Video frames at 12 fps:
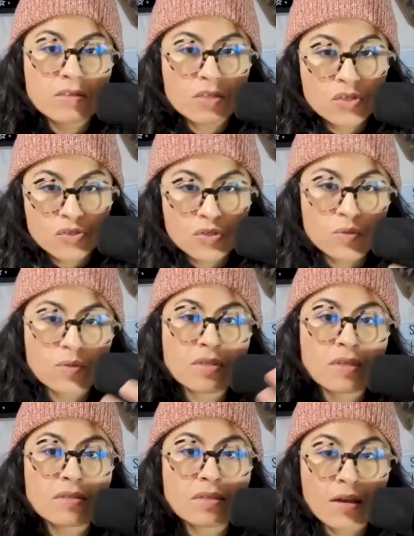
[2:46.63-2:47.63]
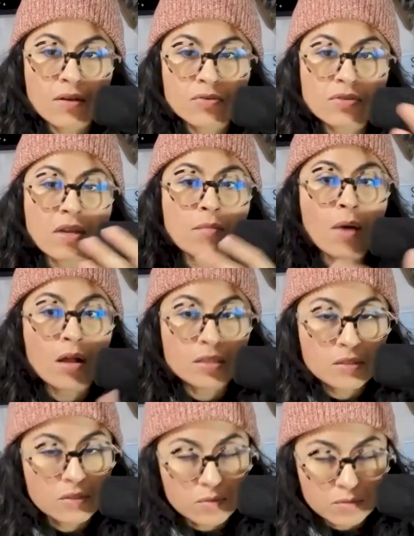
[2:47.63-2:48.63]
tissues, cells, and
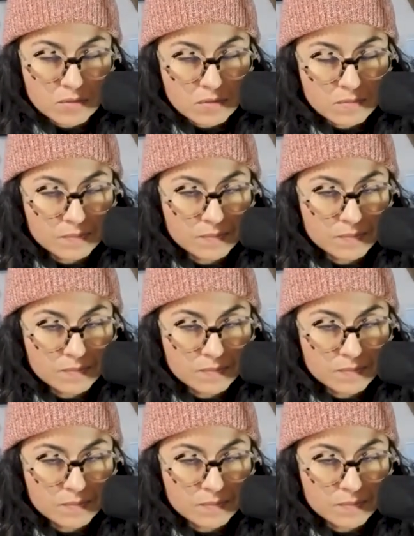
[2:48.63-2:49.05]
molecules.